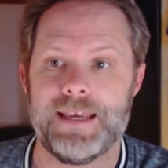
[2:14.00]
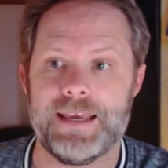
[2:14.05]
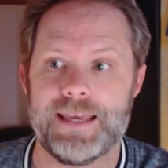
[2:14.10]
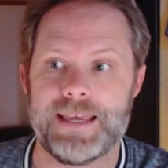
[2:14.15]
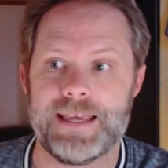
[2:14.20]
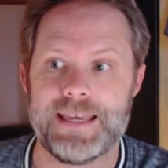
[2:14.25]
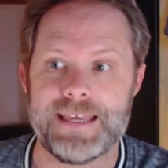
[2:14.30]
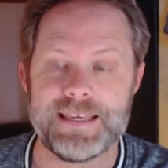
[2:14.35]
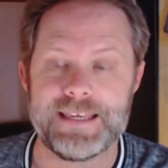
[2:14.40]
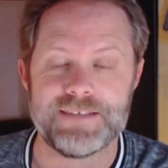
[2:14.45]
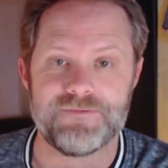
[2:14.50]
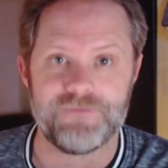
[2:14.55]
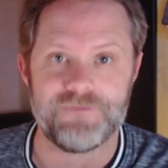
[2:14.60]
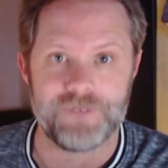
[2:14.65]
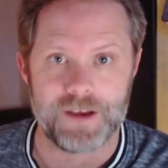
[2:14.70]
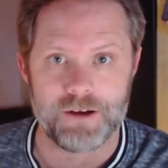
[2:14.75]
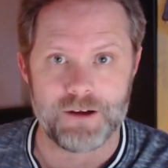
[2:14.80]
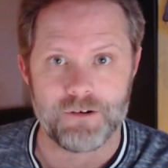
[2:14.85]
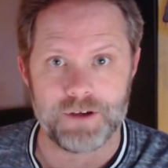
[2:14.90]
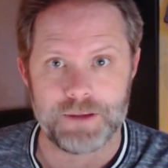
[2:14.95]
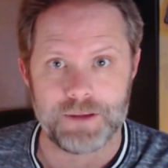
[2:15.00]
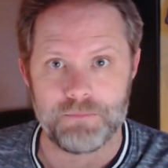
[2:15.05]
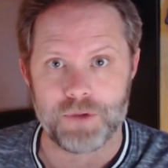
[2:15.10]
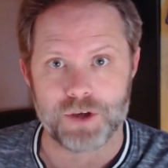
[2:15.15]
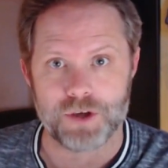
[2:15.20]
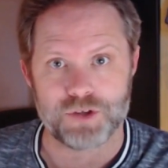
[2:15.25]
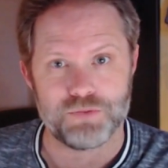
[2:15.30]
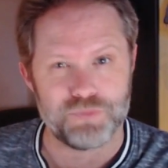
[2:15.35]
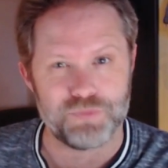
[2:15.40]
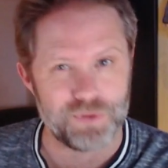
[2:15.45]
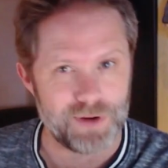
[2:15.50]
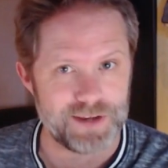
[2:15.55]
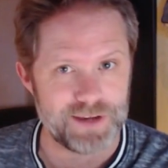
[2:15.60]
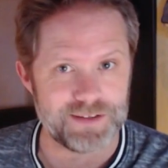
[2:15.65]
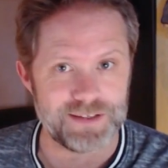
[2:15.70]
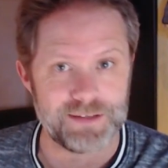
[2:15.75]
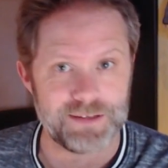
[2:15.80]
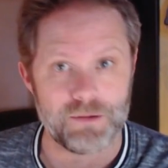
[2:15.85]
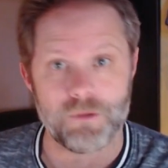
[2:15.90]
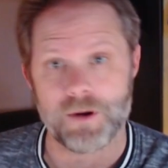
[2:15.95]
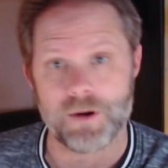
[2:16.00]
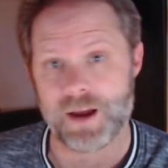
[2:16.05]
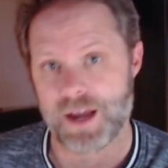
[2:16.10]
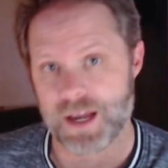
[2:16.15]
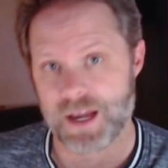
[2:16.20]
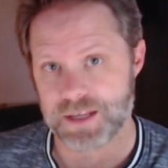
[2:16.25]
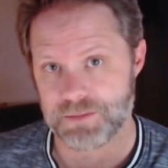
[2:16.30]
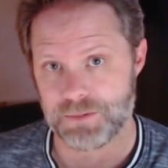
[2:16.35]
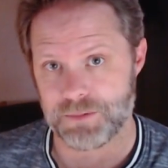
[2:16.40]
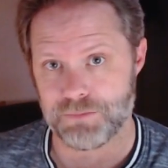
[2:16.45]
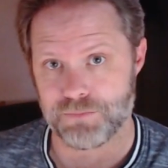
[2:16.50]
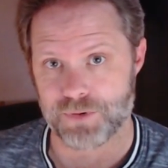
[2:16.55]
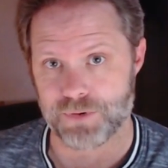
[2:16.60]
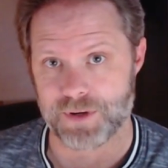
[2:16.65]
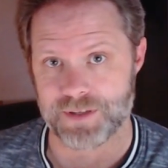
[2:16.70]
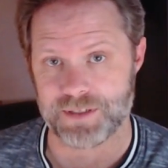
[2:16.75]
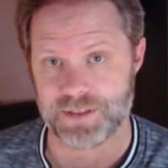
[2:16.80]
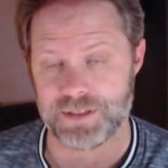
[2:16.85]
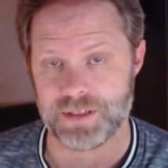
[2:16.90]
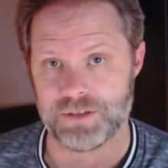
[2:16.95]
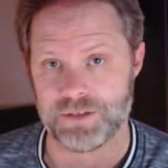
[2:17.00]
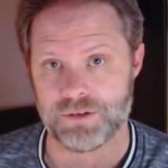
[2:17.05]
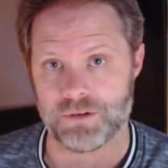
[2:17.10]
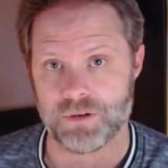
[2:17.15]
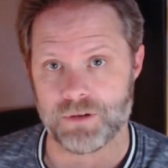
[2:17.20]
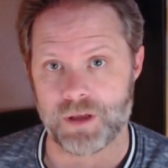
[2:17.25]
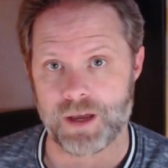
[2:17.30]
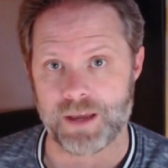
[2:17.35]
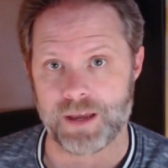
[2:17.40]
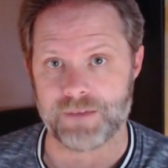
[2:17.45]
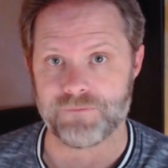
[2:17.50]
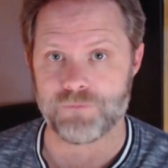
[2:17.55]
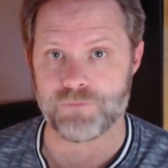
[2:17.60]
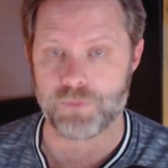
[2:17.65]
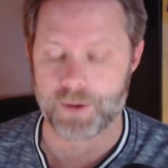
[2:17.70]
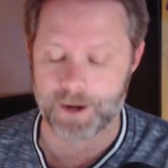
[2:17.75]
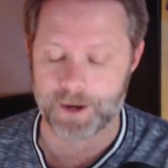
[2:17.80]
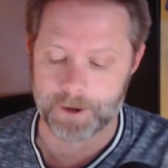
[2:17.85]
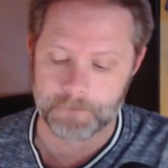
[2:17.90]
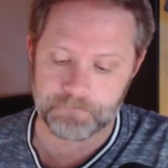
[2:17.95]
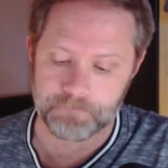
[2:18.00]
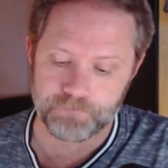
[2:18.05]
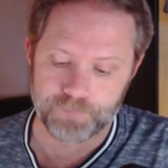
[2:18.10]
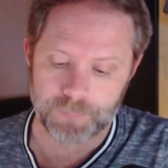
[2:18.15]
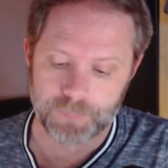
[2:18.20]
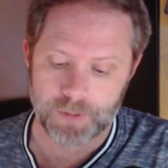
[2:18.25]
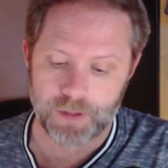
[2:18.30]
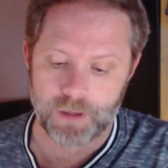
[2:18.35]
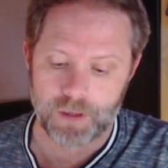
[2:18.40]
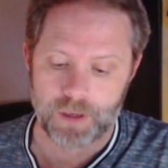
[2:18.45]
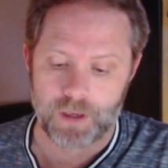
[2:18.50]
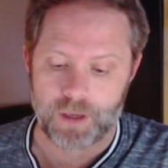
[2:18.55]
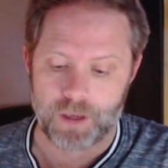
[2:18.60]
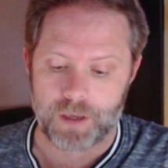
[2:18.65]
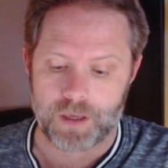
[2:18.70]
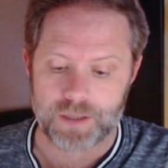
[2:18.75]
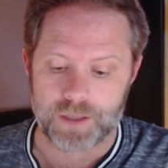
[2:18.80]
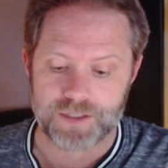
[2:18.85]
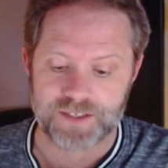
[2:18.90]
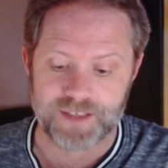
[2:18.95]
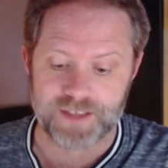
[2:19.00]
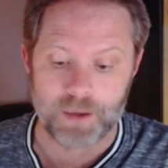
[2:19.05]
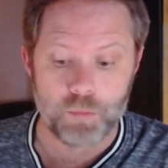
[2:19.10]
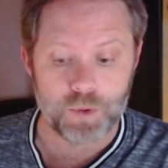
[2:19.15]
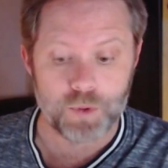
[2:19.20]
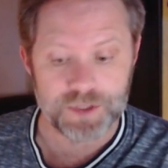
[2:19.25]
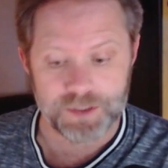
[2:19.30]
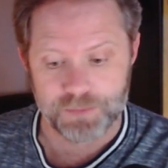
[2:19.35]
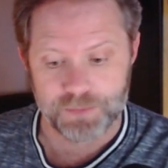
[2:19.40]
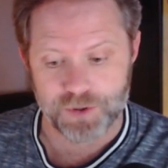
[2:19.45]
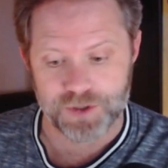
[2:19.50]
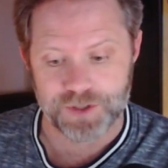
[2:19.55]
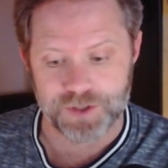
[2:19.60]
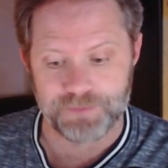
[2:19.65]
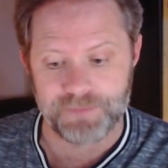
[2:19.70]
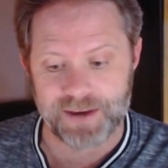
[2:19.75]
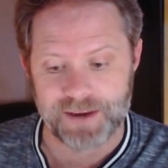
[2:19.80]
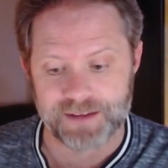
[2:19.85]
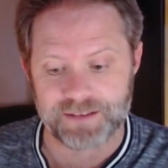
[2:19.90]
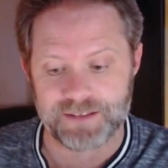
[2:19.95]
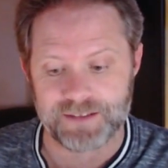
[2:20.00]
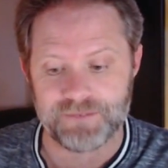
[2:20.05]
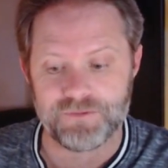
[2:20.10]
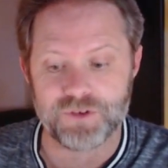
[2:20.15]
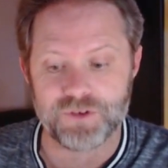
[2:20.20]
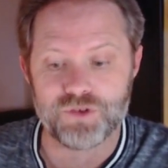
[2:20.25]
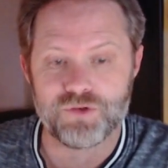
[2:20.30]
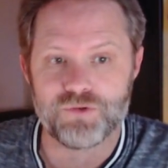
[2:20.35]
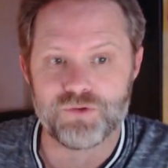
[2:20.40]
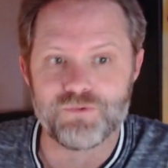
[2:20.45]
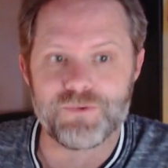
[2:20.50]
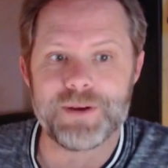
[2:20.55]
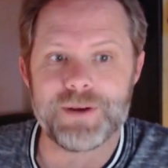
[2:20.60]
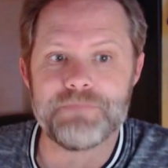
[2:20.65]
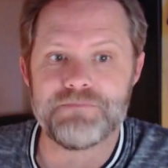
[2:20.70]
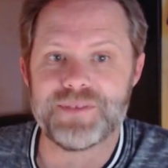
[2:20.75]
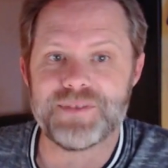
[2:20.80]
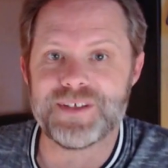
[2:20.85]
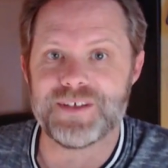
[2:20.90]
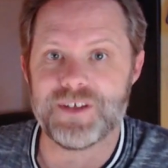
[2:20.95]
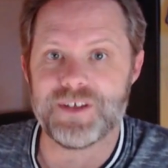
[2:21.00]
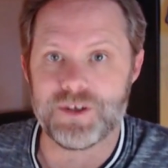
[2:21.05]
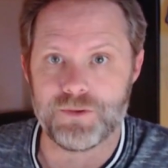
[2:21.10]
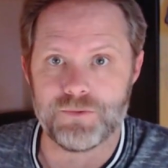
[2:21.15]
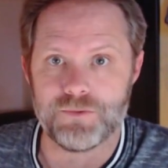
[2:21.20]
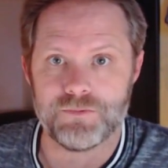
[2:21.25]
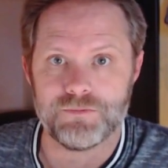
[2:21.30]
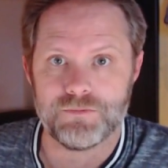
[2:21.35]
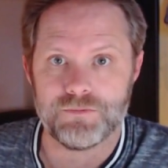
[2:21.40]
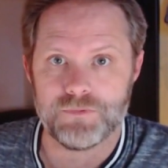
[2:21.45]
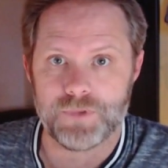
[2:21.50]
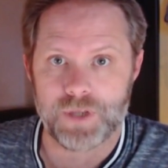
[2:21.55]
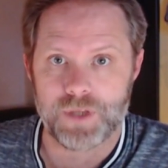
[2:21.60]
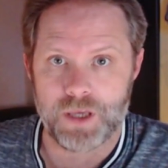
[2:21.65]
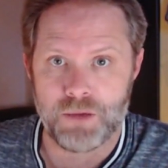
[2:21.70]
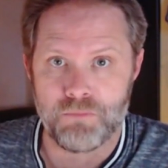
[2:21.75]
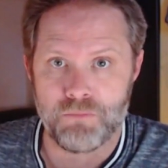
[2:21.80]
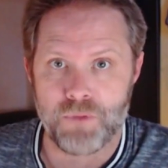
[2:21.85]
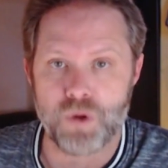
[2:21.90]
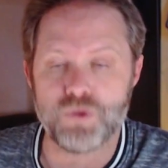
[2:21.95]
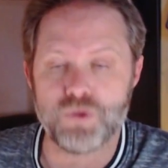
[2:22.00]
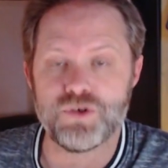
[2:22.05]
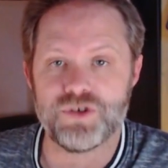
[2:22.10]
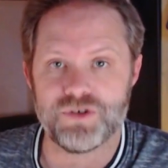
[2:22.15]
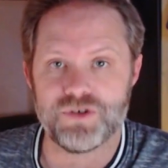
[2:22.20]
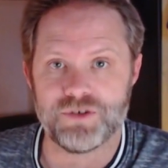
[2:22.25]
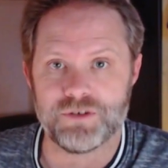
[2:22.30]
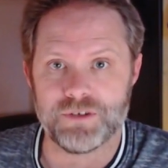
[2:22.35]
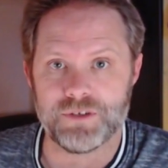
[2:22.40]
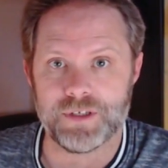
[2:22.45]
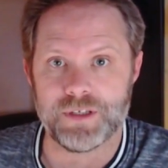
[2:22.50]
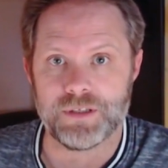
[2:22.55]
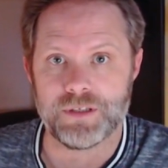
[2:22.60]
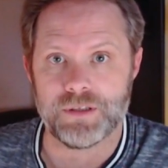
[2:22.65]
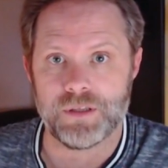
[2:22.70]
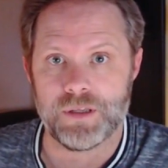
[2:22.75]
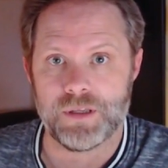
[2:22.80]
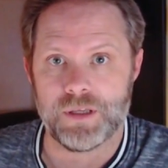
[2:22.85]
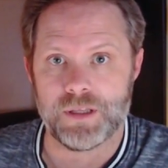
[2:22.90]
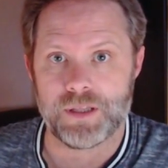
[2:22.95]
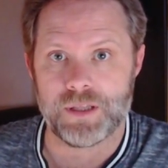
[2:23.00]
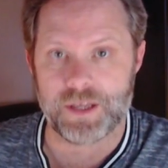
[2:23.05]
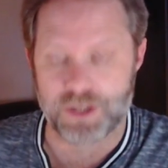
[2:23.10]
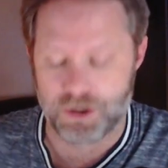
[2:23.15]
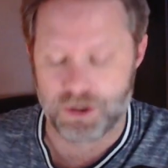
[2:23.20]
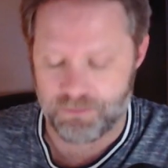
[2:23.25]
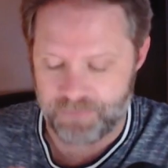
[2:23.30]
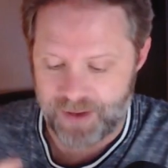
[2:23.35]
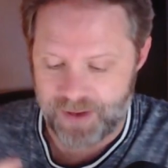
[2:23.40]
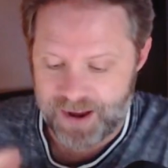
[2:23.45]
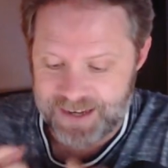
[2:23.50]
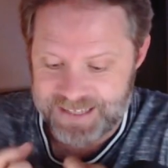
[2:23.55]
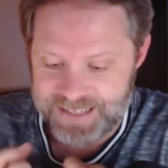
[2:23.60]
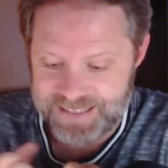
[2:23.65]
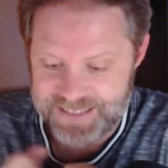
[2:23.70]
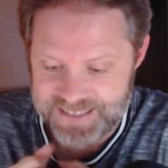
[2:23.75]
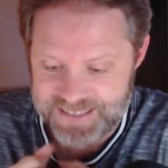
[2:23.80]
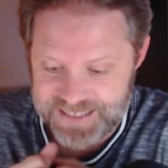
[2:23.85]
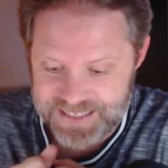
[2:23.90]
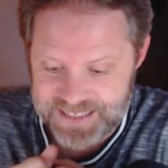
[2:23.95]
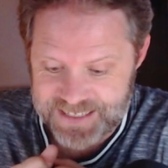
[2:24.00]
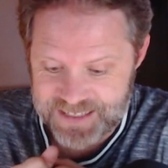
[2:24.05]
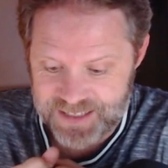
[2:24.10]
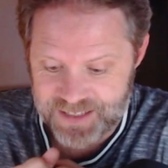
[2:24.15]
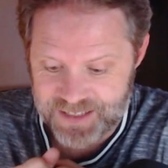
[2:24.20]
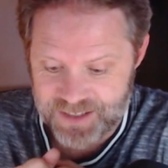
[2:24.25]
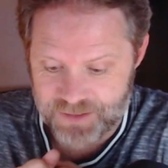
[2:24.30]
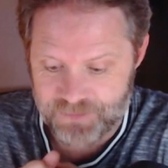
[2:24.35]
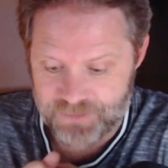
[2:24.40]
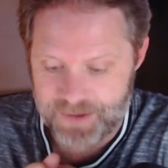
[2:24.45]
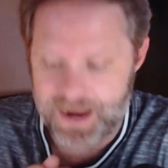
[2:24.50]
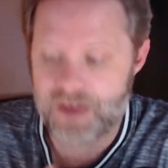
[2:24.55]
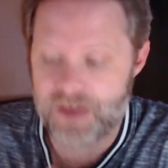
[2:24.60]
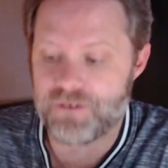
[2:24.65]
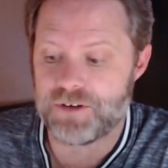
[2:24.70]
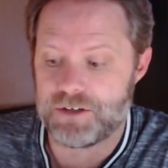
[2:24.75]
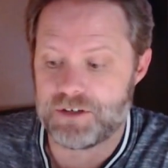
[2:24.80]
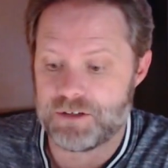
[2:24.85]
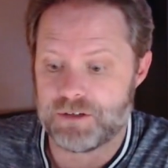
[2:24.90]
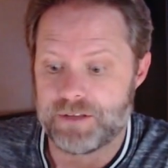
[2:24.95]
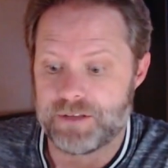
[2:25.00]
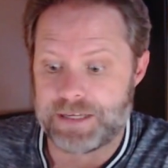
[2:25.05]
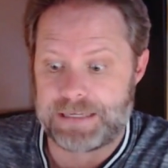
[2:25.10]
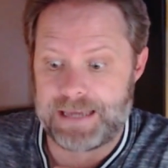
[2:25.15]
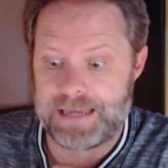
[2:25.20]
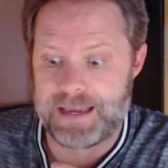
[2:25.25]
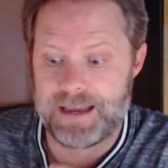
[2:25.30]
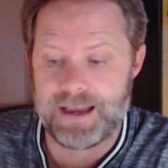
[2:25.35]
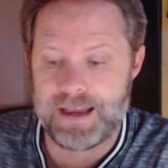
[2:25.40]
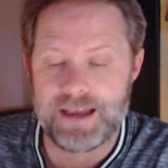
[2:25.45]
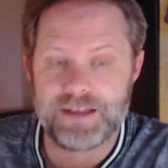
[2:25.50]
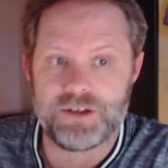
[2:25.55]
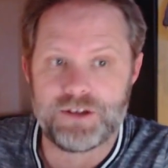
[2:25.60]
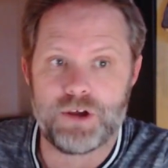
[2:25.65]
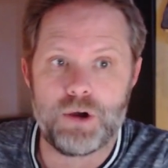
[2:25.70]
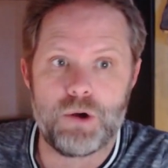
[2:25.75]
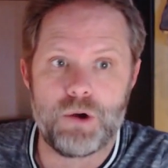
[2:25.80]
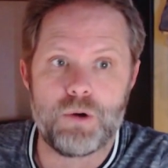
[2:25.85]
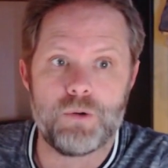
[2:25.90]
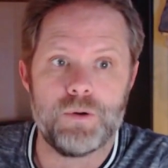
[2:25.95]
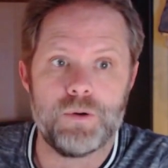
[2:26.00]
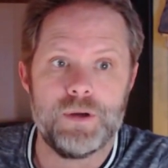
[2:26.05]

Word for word: is very much present or has been present in your life where someone's perspective grips you emotionally. Like your body seizes around it. And you're like, ah, no,